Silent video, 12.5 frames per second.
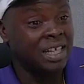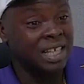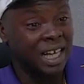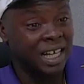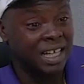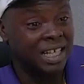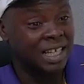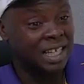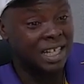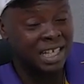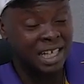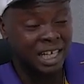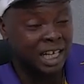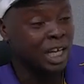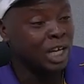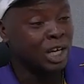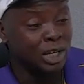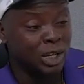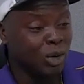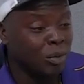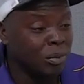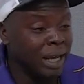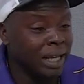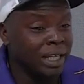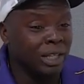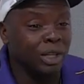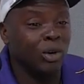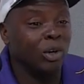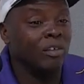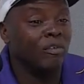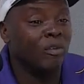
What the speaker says: and 16, don't make it third and four.